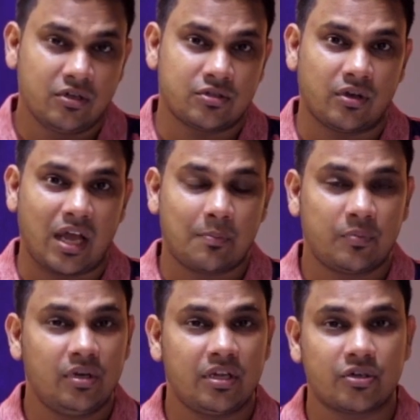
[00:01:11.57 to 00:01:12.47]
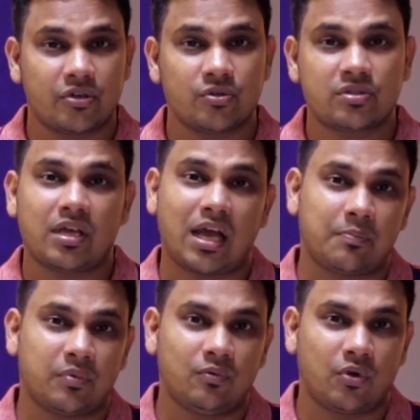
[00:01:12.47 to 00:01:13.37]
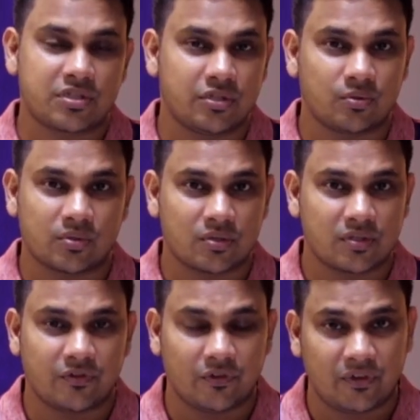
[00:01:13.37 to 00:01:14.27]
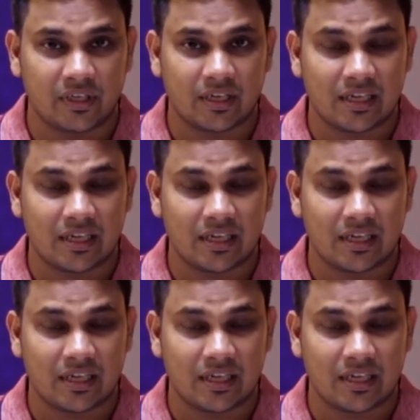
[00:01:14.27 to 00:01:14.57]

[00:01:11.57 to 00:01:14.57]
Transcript: So Apple introduced the Apple Watch in 2015,